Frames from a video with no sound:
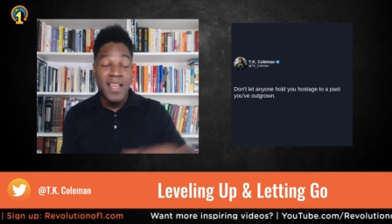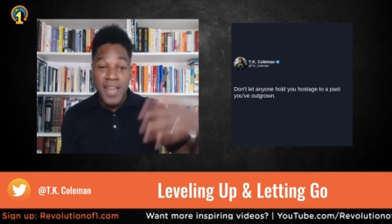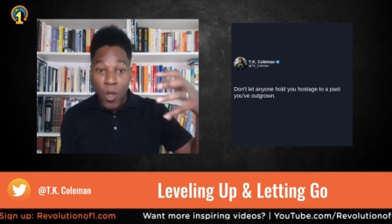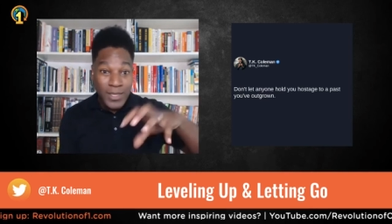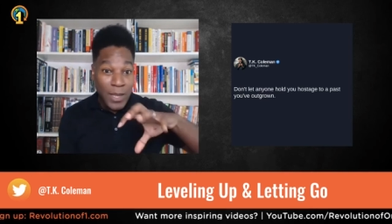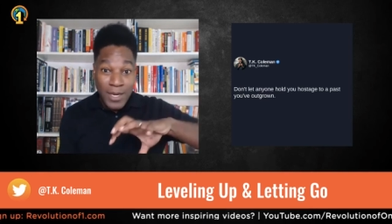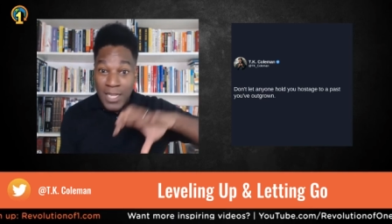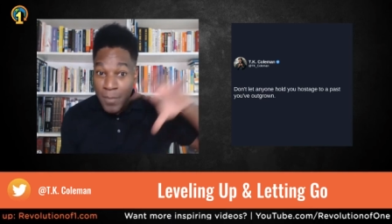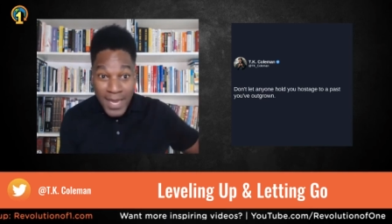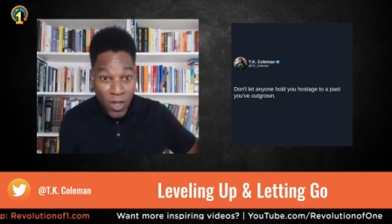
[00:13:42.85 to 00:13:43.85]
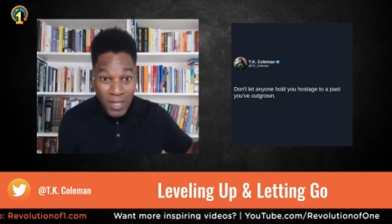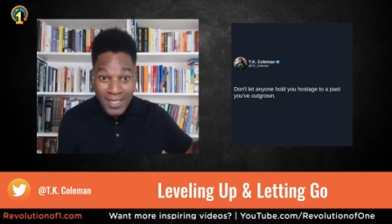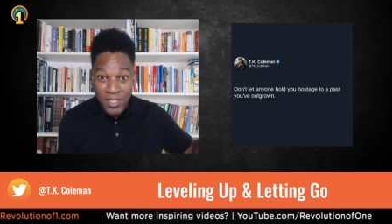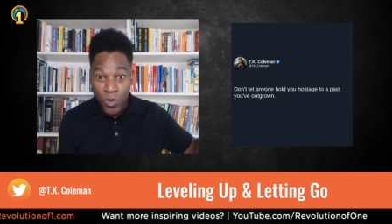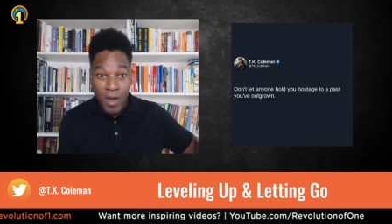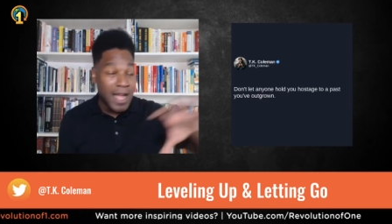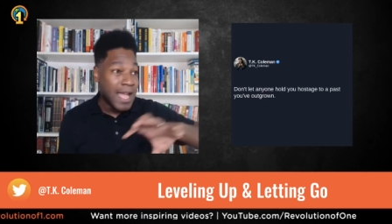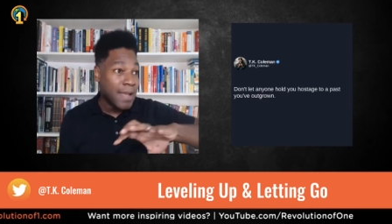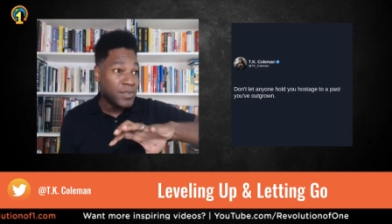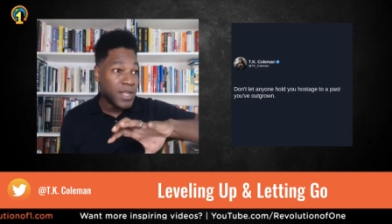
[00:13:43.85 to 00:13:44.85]
Now, when they were committing all these
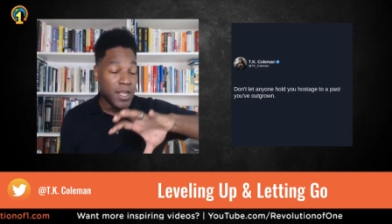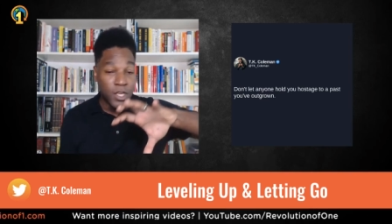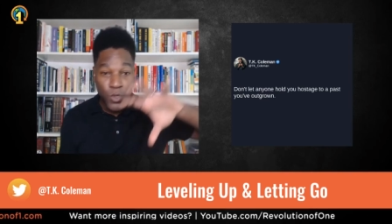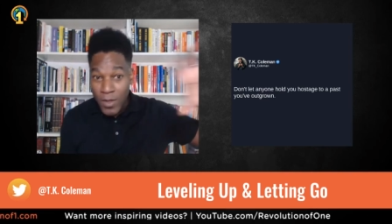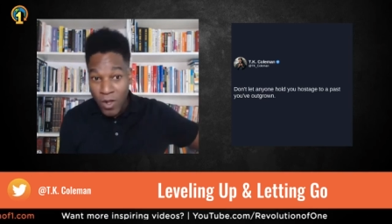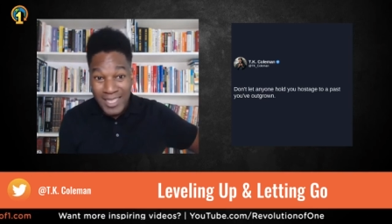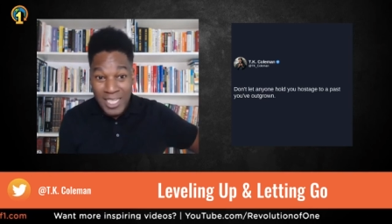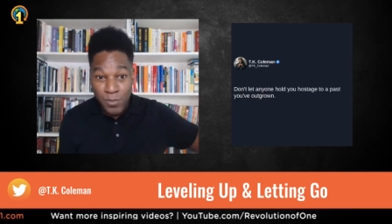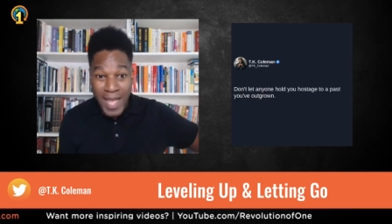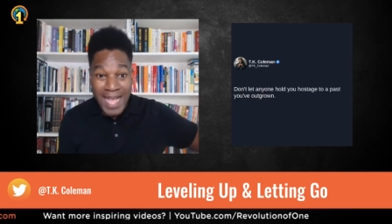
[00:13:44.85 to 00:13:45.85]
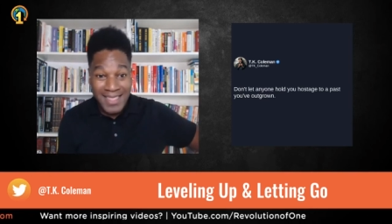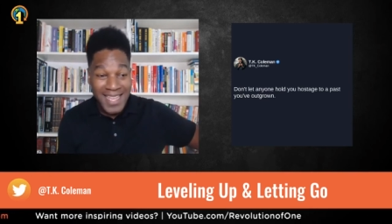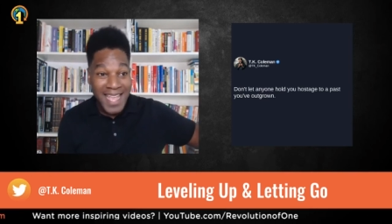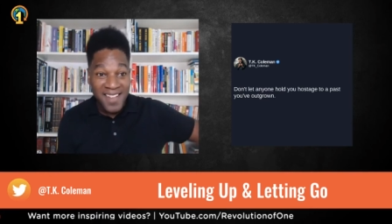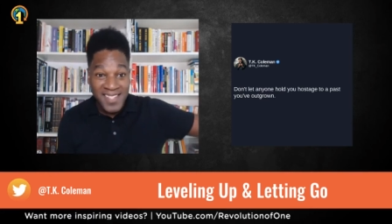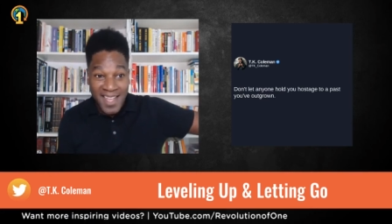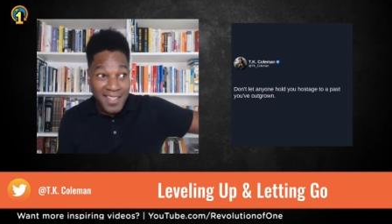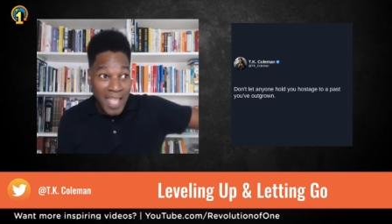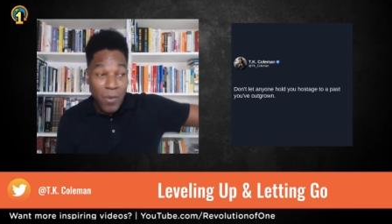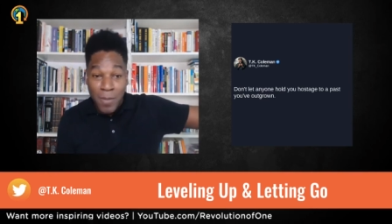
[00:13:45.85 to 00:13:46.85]
crimes, doing all these bad things,
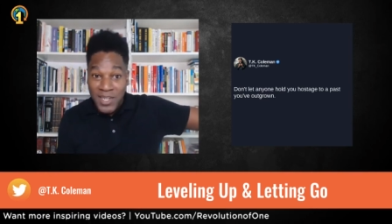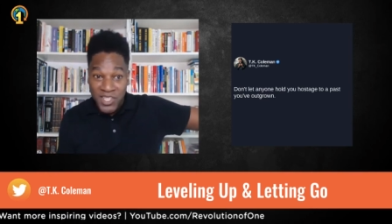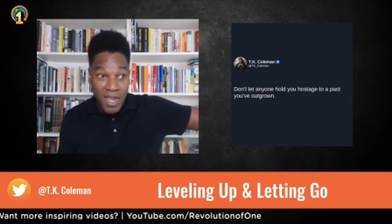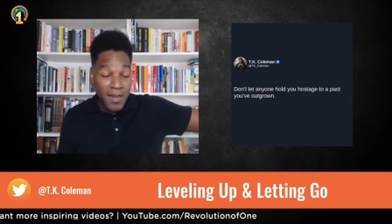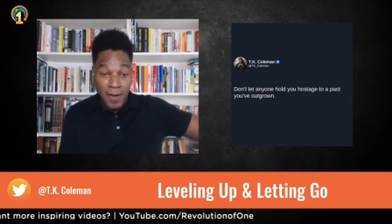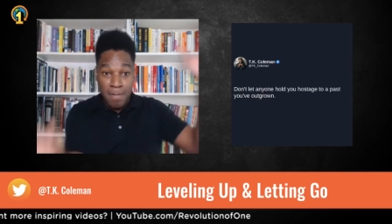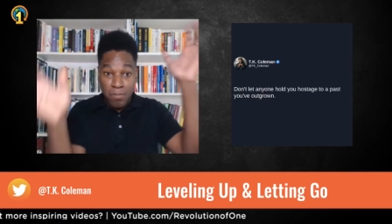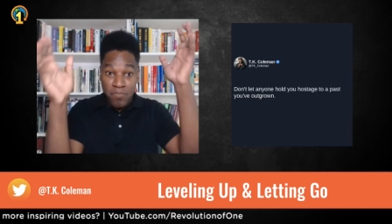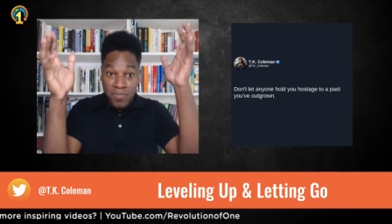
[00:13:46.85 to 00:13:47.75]
they were much younger.